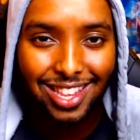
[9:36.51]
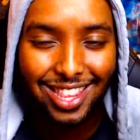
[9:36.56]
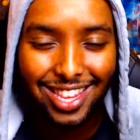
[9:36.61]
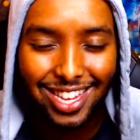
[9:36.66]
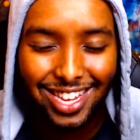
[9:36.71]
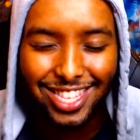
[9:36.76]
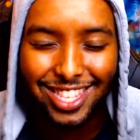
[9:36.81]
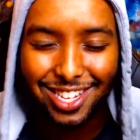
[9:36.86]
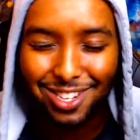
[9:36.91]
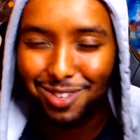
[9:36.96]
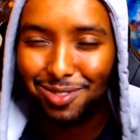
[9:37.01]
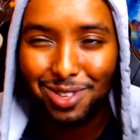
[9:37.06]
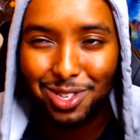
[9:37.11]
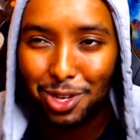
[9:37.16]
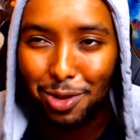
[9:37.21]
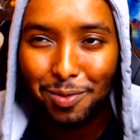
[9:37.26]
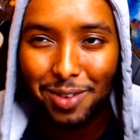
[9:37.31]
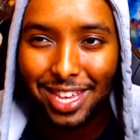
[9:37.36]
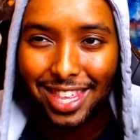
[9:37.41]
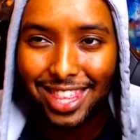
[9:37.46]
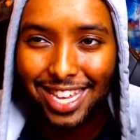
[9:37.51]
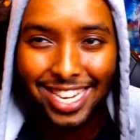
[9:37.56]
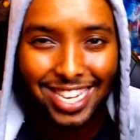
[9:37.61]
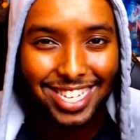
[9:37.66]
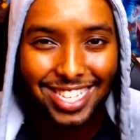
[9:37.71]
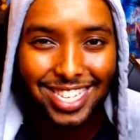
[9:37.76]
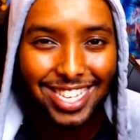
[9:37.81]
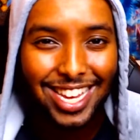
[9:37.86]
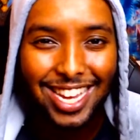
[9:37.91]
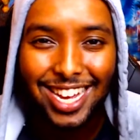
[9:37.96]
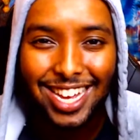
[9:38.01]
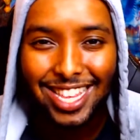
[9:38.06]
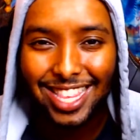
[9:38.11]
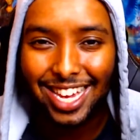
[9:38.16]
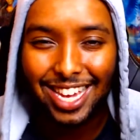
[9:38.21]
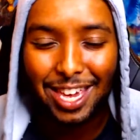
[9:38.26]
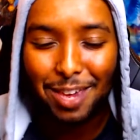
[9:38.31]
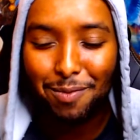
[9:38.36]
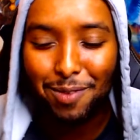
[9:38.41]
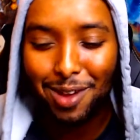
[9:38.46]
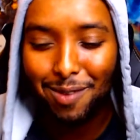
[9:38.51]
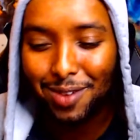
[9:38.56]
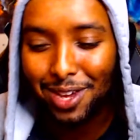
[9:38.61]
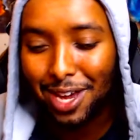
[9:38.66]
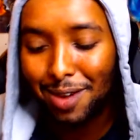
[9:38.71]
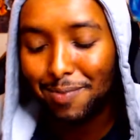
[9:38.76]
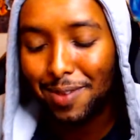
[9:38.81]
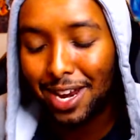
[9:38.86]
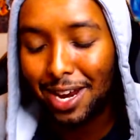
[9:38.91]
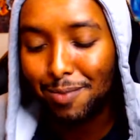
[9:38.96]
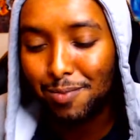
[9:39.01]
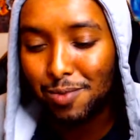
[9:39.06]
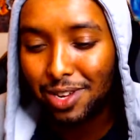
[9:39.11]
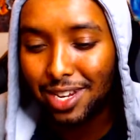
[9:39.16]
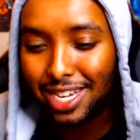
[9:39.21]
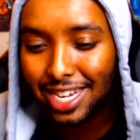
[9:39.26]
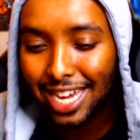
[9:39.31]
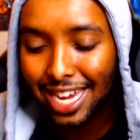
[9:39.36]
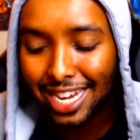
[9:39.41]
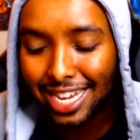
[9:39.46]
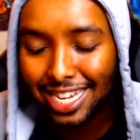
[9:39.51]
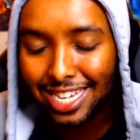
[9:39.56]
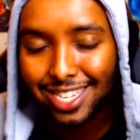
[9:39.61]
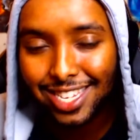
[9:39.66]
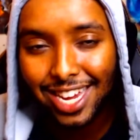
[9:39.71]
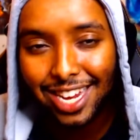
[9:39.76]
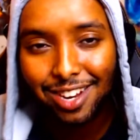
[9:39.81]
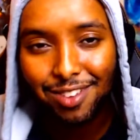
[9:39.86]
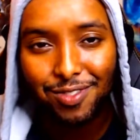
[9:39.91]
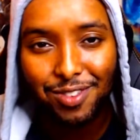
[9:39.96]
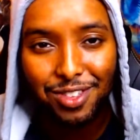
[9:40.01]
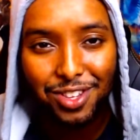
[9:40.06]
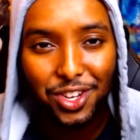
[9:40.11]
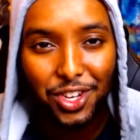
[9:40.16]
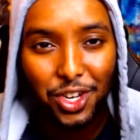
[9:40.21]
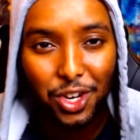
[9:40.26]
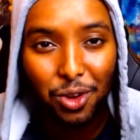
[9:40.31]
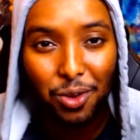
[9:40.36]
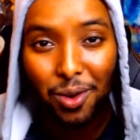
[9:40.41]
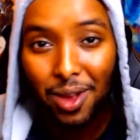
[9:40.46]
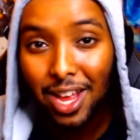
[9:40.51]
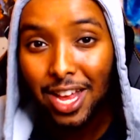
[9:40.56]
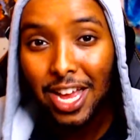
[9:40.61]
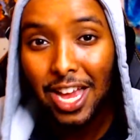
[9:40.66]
there's been so many things that keep coming up, and I'm really getting excited for this show.